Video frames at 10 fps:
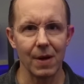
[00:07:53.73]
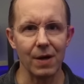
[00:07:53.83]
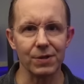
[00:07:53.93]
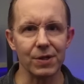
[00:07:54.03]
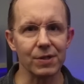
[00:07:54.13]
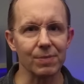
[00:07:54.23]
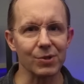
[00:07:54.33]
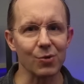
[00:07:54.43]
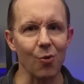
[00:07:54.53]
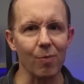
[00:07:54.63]
I see some
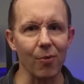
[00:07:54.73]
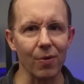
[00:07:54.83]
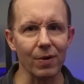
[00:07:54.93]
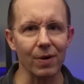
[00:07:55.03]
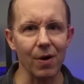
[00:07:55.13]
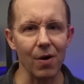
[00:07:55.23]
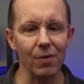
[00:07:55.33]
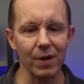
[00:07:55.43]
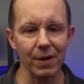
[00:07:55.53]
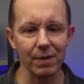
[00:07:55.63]
scoreboard
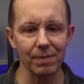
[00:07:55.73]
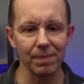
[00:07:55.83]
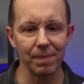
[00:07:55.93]
code here.